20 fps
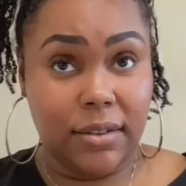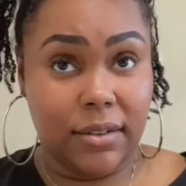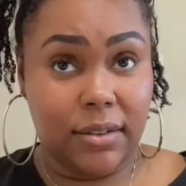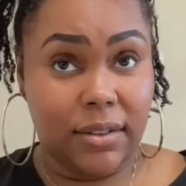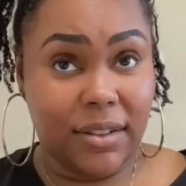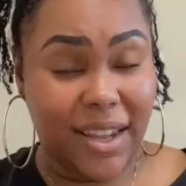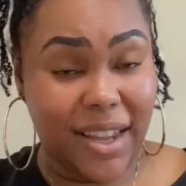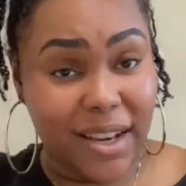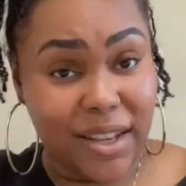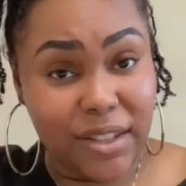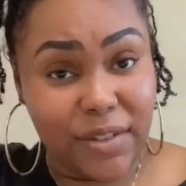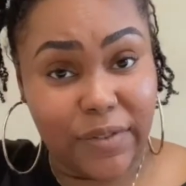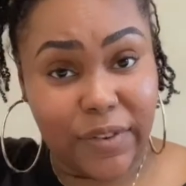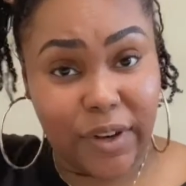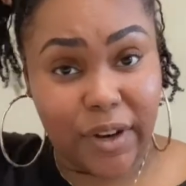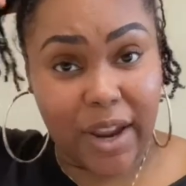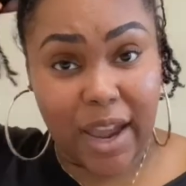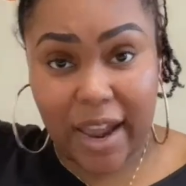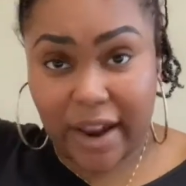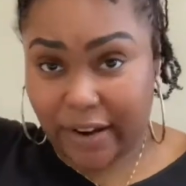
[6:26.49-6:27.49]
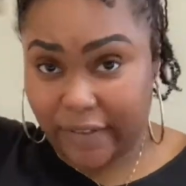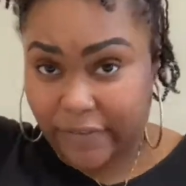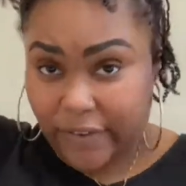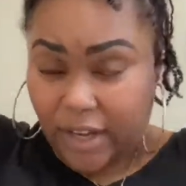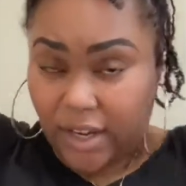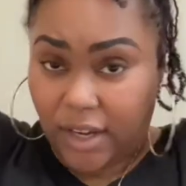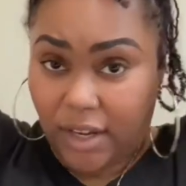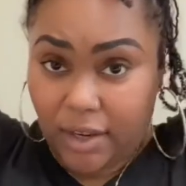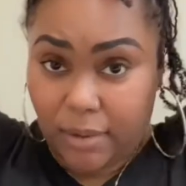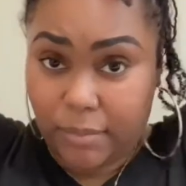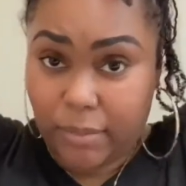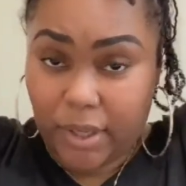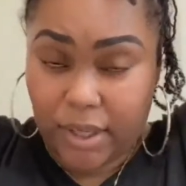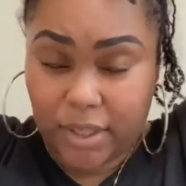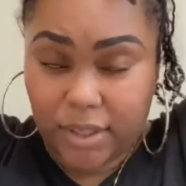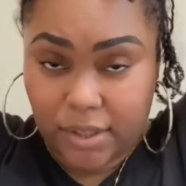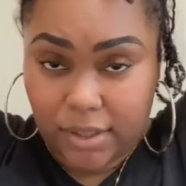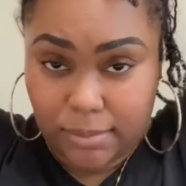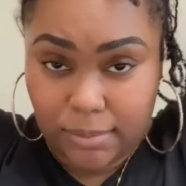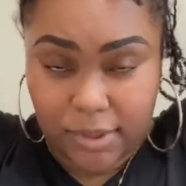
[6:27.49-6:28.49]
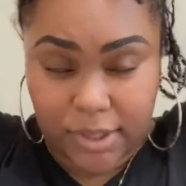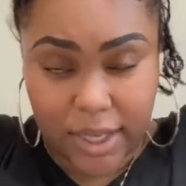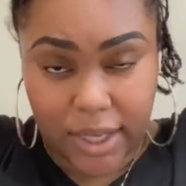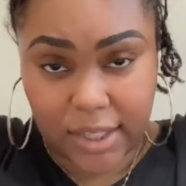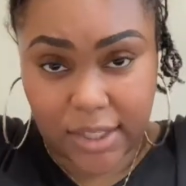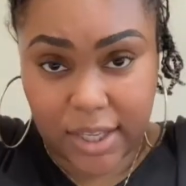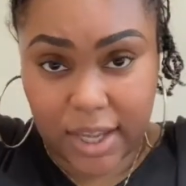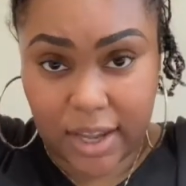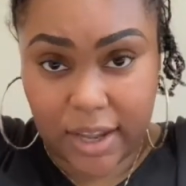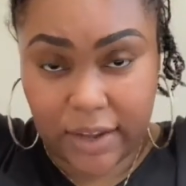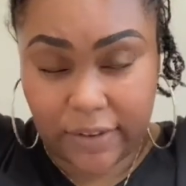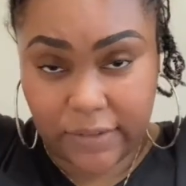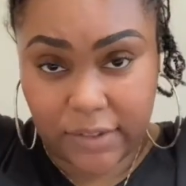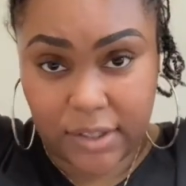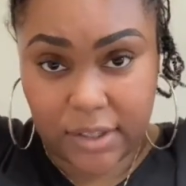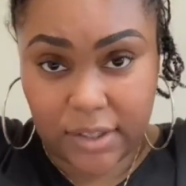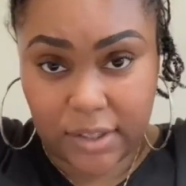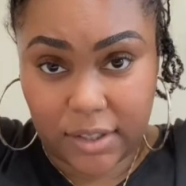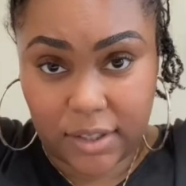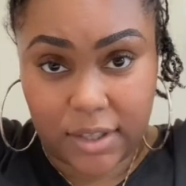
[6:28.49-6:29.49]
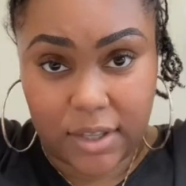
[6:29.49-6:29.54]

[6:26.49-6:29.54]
and it's very aggravating because sometimes I have to,